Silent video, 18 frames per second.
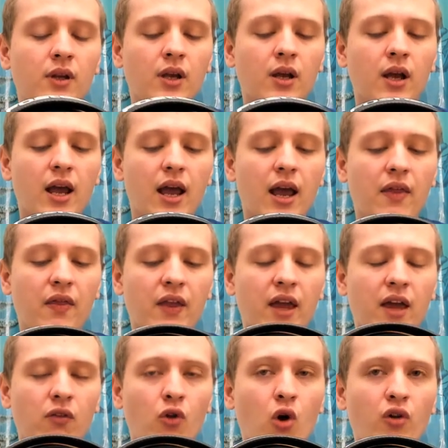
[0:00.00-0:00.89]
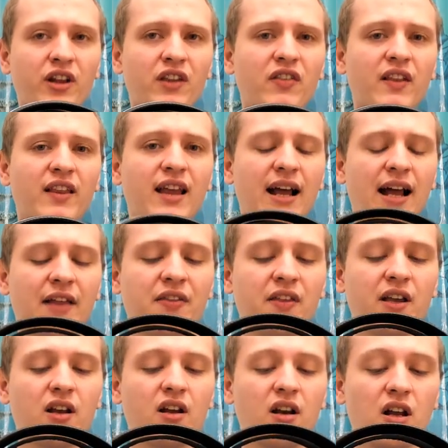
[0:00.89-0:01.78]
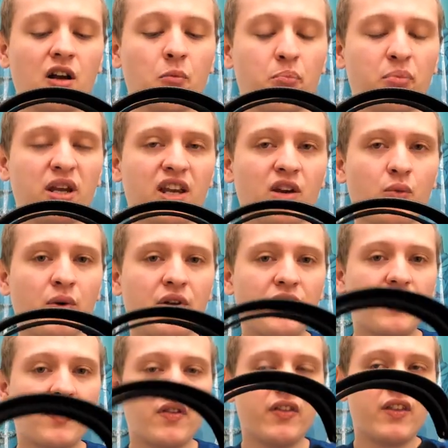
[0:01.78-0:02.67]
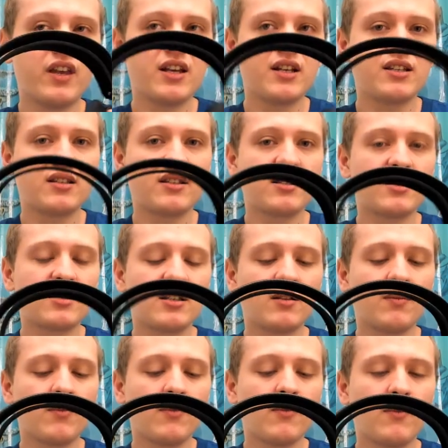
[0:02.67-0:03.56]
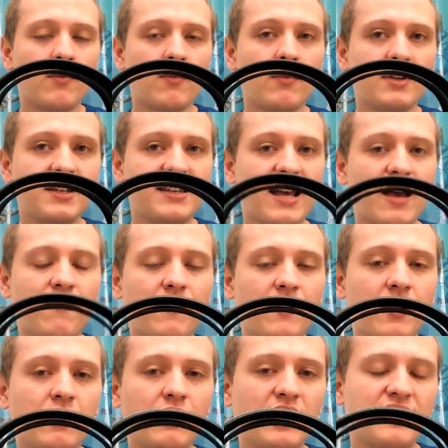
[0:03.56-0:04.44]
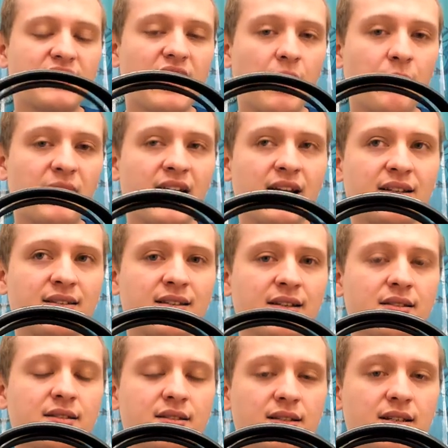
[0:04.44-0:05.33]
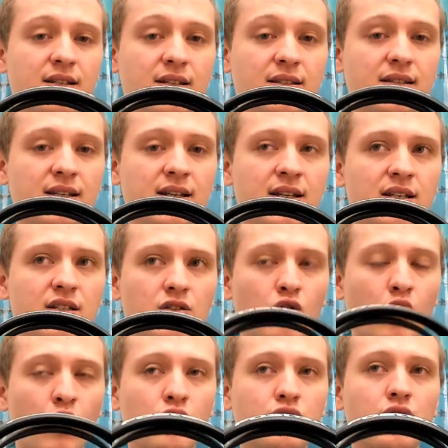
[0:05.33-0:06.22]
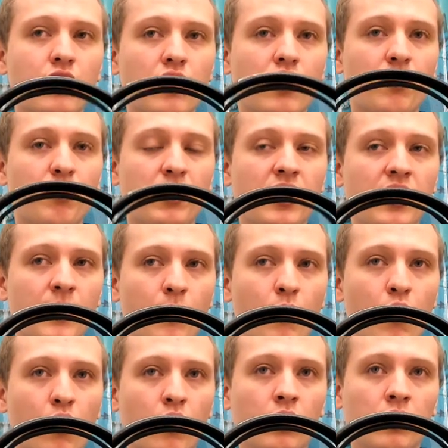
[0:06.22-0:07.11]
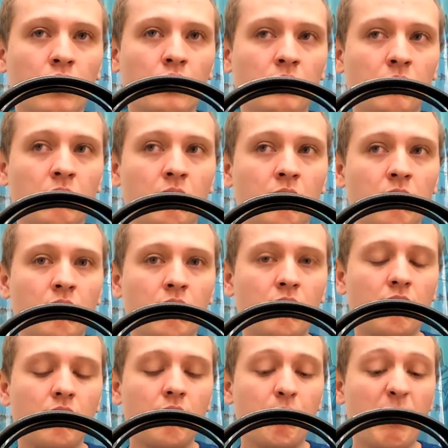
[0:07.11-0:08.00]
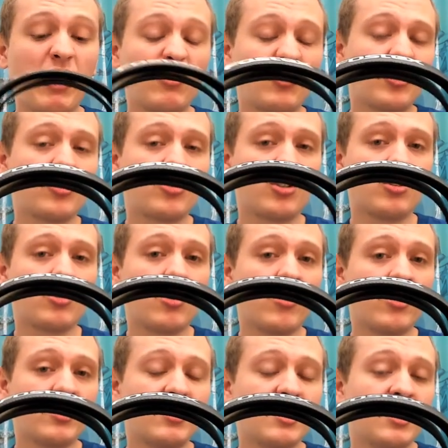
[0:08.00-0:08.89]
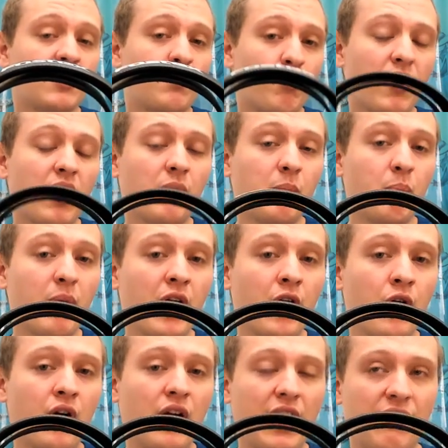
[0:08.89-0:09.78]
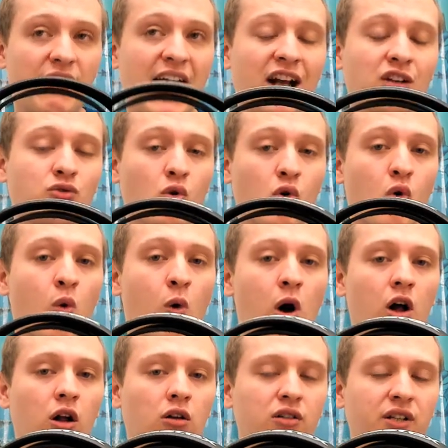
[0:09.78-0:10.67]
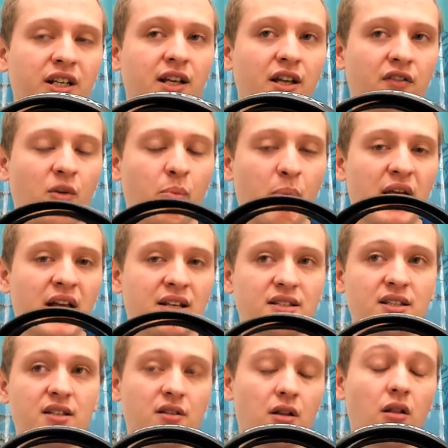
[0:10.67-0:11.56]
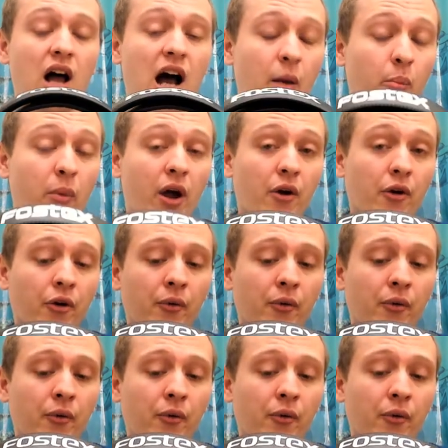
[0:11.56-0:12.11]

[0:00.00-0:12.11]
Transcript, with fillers: And then the only thing that I think can compete with this definitely is M1060Cs. Those are going to be more, about just as good as these, probably better, and the actual quality in the bass is a lot better.